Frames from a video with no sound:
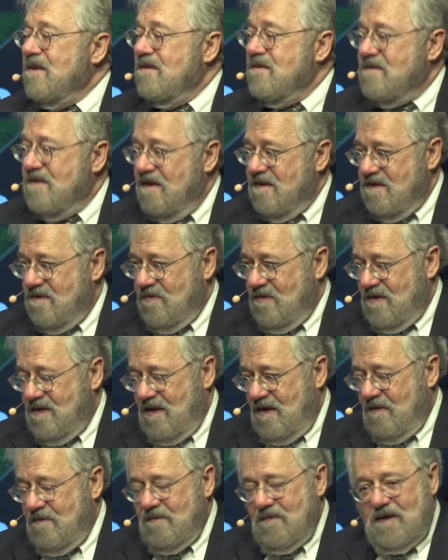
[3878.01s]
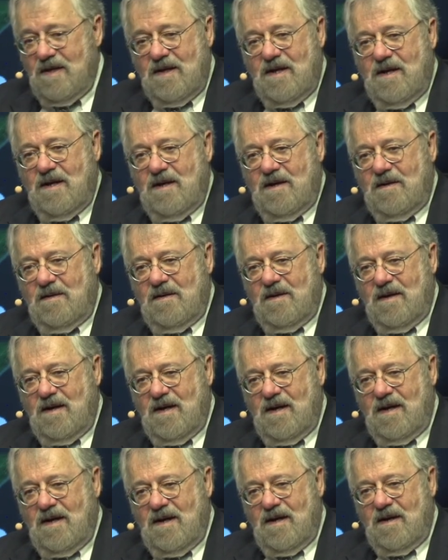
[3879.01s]
exist with him.
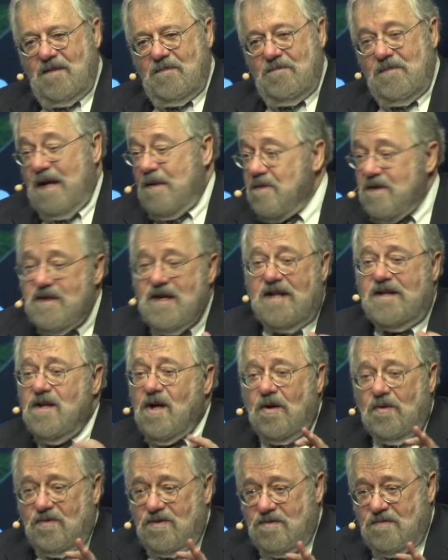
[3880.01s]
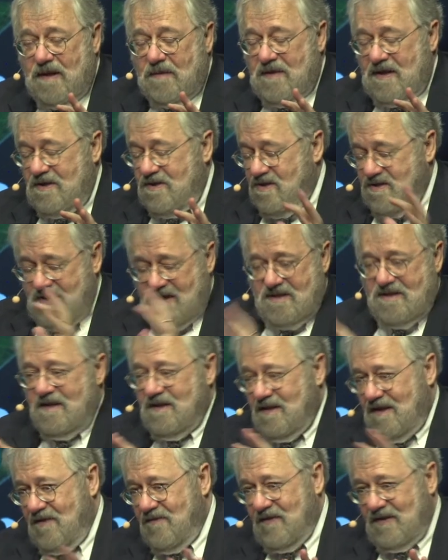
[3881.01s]
Uh, maybe they don't. Maybe he just
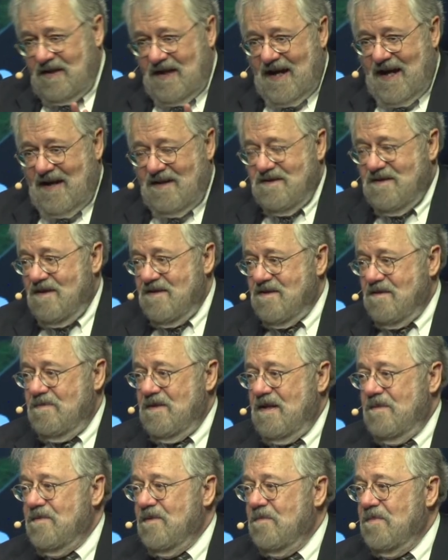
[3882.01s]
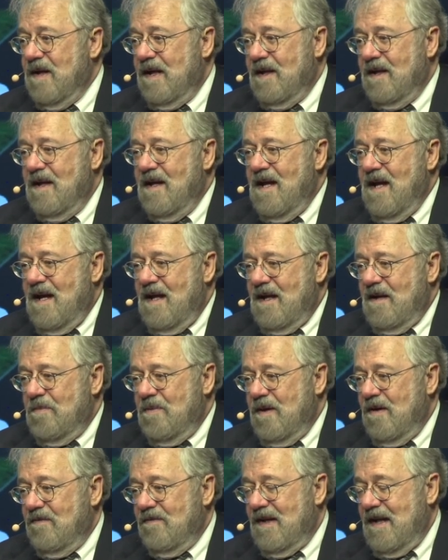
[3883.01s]
isn't giving the access to people. But he
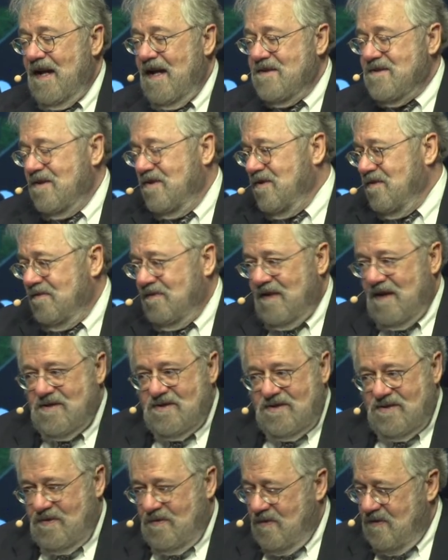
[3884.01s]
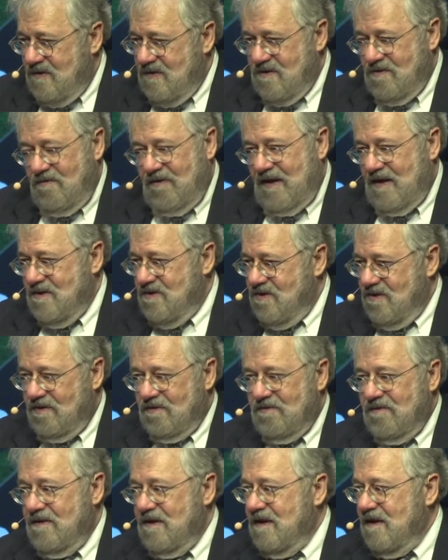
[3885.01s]
apparently has a good relationship with his
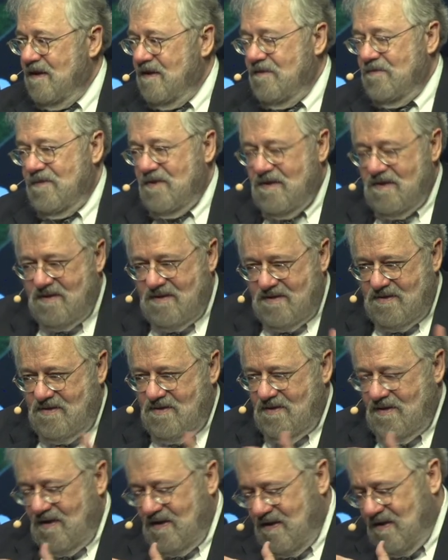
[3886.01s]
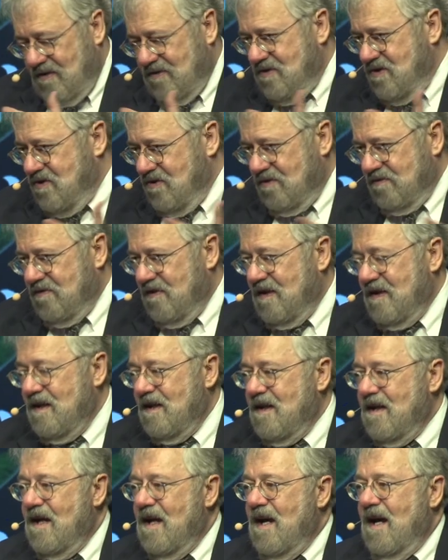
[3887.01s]
grandchildren and with his adult children.
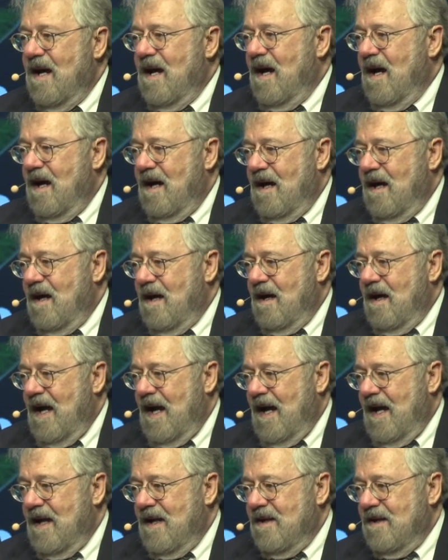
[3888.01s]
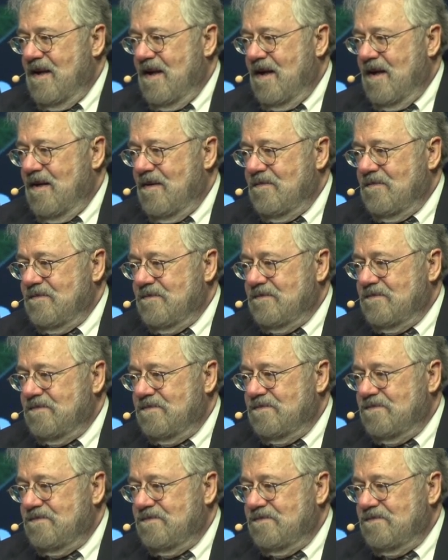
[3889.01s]
Uh, and um,